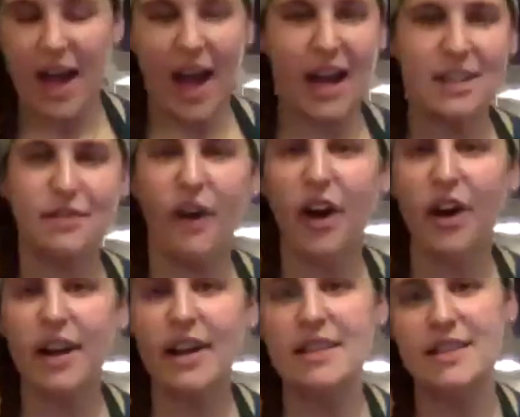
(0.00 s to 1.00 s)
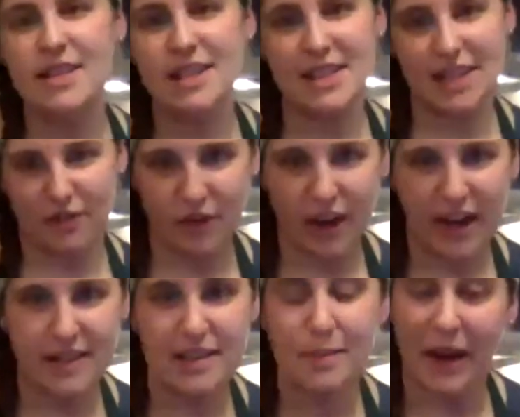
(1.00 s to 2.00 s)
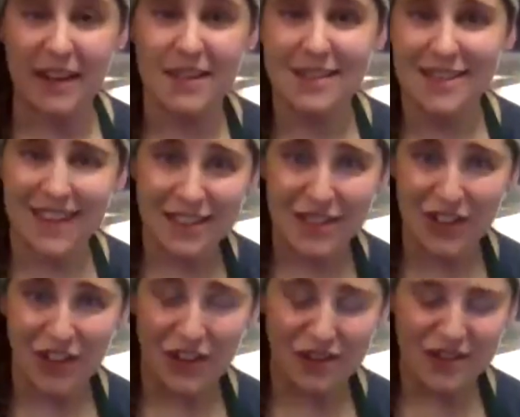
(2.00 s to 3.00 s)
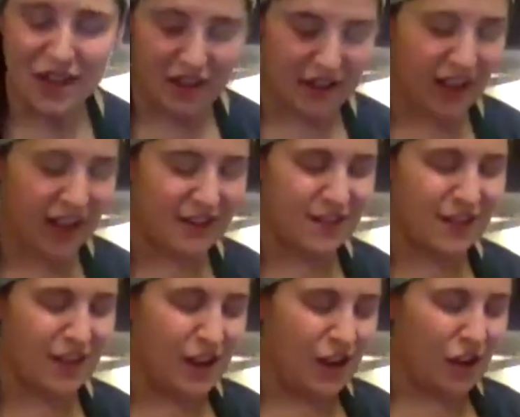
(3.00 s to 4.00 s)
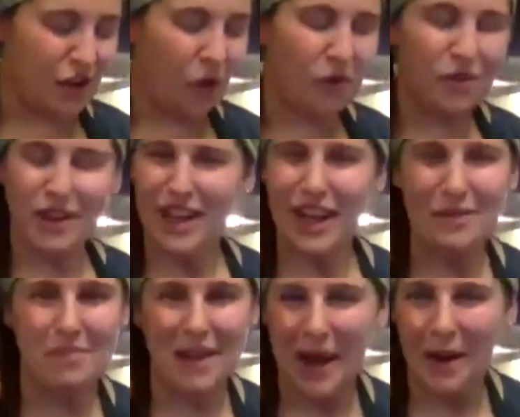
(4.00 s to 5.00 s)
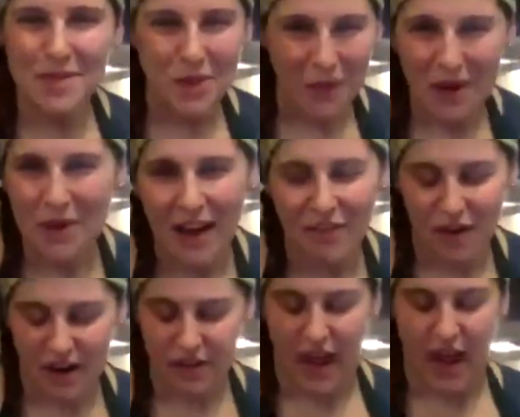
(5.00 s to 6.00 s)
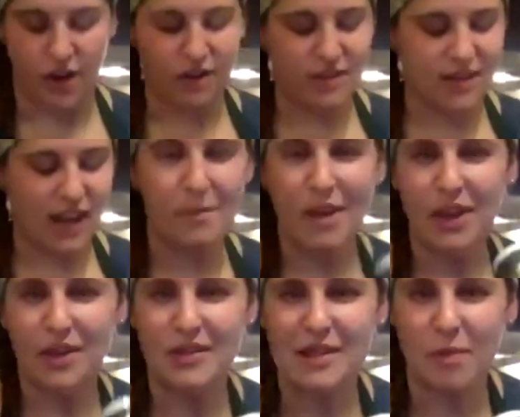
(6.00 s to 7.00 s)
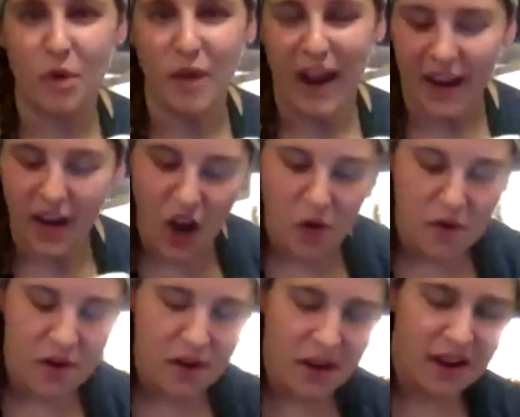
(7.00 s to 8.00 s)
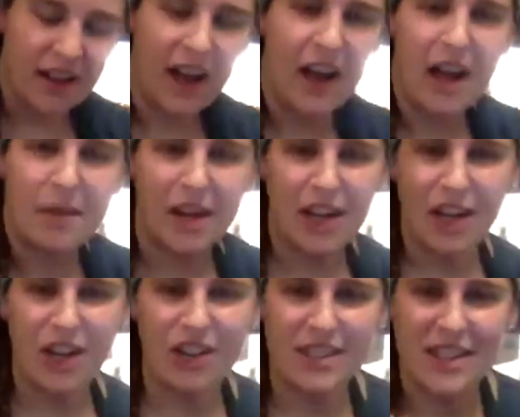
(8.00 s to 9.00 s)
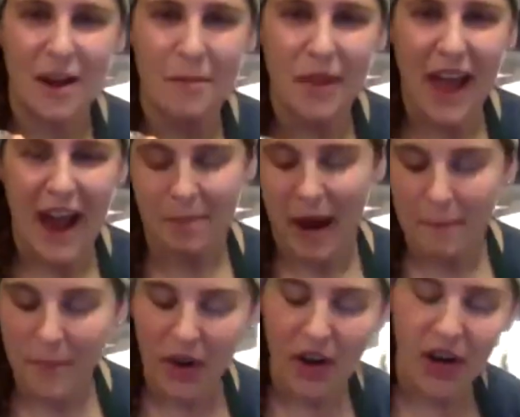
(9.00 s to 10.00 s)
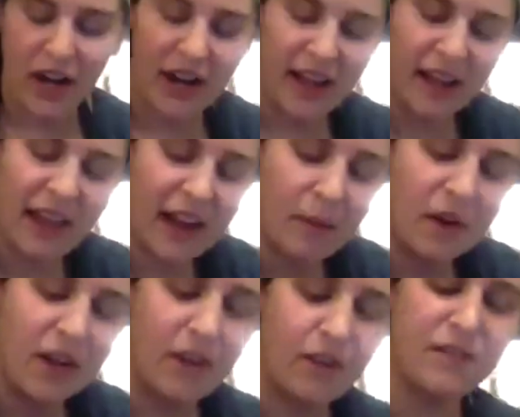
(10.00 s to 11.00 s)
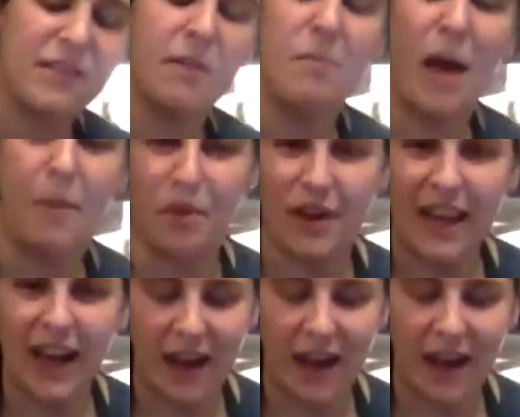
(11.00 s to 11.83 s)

As far as the different spices and things you use, I think that's totally can be up to what you have around the house. I'm going to use some oregano. I'm going to use some black pepper, and I'm going to use some paprika,